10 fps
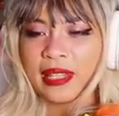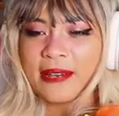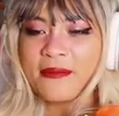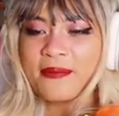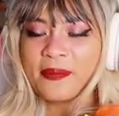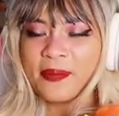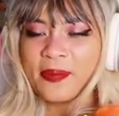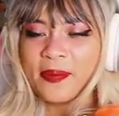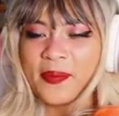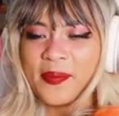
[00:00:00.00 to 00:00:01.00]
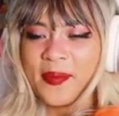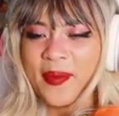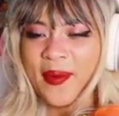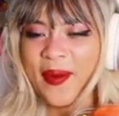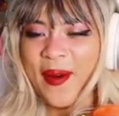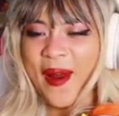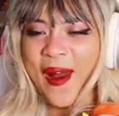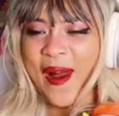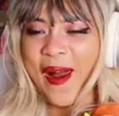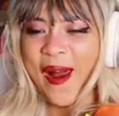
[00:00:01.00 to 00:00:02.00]
And I want to try that.
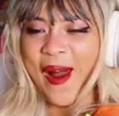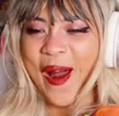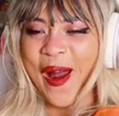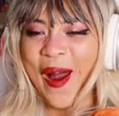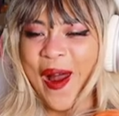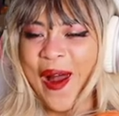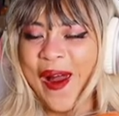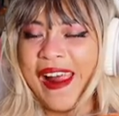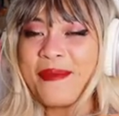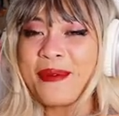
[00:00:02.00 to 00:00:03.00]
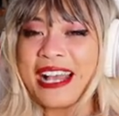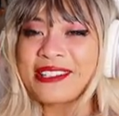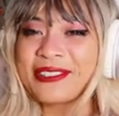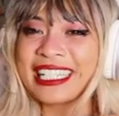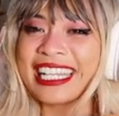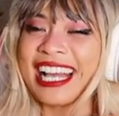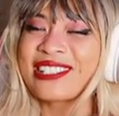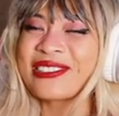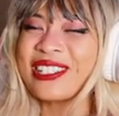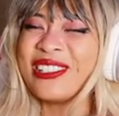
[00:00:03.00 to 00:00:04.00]
And by the way,
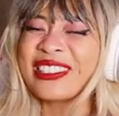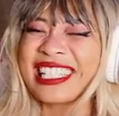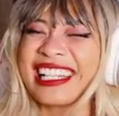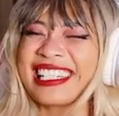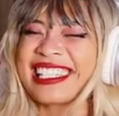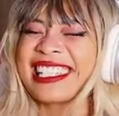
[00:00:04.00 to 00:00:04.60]
guys, we're almost at